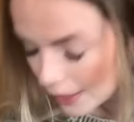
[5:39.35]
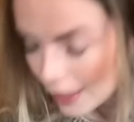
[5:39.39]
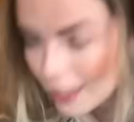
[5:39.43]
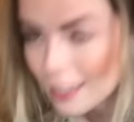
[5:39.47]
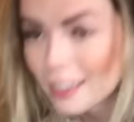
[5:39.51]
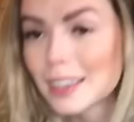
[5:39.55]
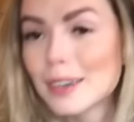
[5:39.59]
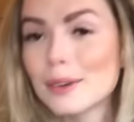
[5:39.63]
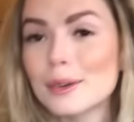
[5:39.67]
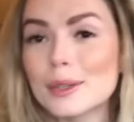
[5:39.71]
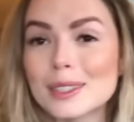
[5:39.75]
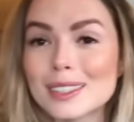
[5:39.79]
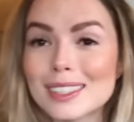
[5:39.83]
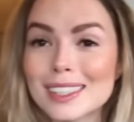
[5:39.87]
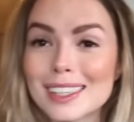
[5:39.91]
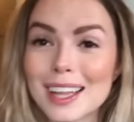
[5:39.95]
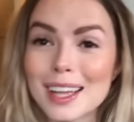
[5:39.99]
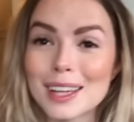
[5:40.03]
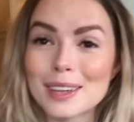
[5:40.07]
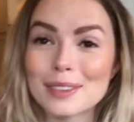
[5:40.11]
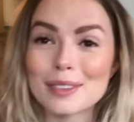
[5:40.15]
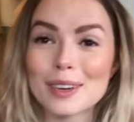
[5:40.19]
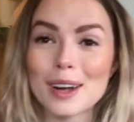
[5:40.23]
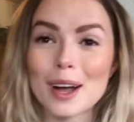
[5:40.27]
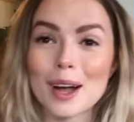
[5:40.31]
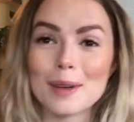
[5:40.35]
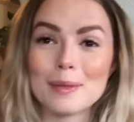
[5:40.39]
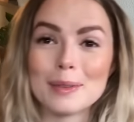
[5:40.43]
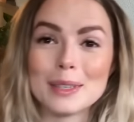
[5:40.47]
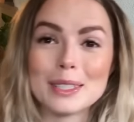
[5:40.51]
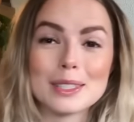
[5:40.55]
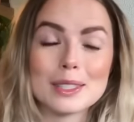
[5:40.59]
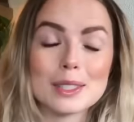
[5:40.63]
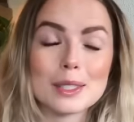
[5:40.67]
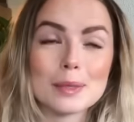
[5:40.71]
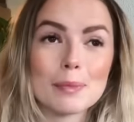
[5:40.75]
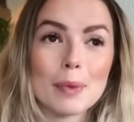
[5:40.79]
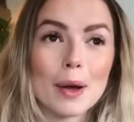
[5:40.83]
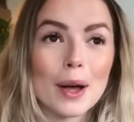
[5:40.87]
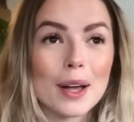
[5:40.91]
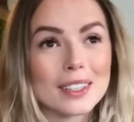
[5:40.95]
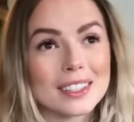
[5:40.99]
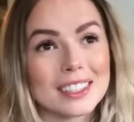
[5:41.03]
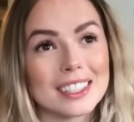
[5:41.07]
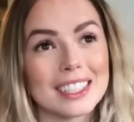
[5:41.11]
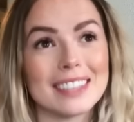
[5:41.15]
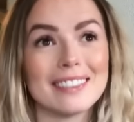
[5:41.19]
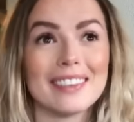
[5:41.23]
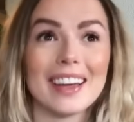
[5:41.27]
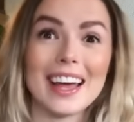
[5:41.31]
and there was a lot of comments,
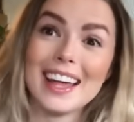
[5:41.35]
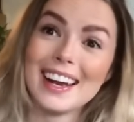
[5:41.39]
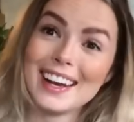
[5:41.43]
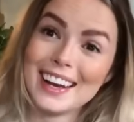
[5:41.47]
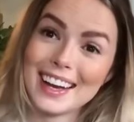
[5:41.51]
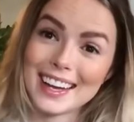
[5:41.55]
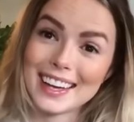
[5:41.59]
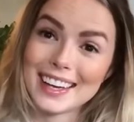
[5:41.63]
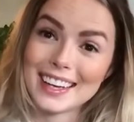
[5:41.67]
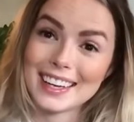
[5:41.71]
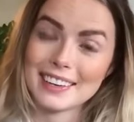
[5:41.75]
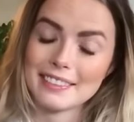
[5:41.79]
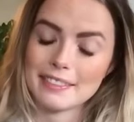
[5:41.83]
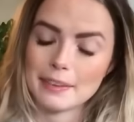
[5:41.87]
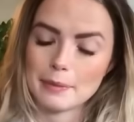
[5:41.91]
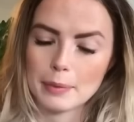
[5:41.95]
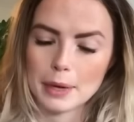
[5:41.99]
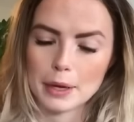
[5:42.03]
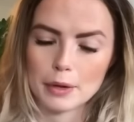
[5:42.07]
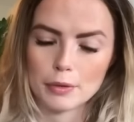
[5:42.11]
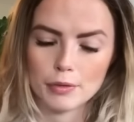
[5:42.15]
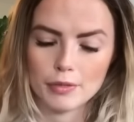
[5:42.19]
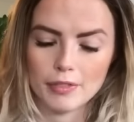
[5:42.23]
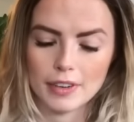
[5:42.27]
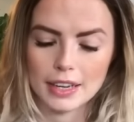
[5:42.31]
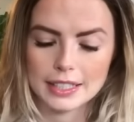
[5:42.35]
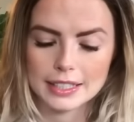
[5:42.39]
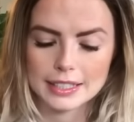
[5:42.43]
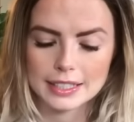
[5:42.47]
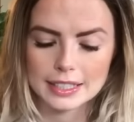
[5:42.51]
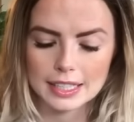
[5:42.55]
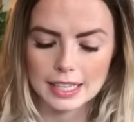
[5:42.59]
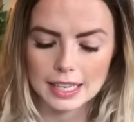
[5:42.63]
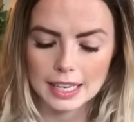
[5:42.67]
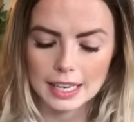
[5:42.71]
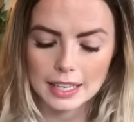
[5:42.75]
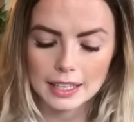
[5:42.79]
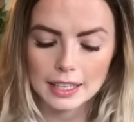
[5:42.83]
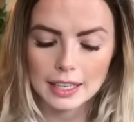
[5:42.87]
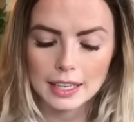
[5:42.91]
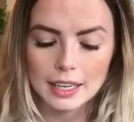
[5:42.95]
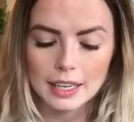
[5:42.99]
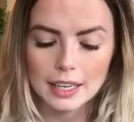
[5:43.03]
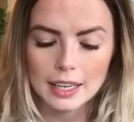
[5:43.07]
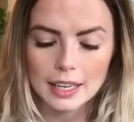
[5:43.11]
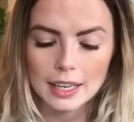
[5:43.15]
positive and negative, about felting it.